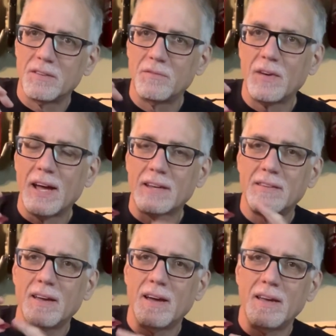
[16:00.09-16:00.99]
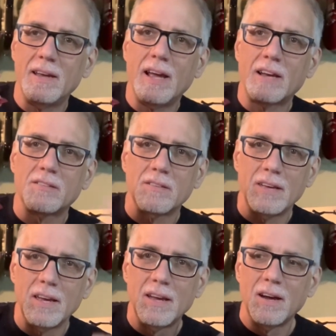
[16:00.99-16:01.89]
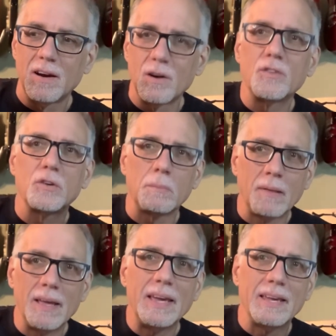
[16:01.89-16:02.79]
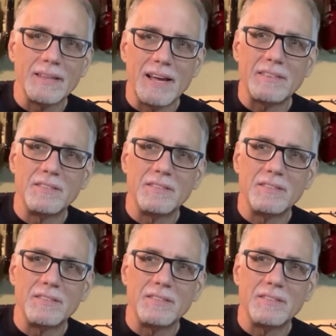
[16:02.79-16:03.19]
In fact, it actually hurts your playing in lots of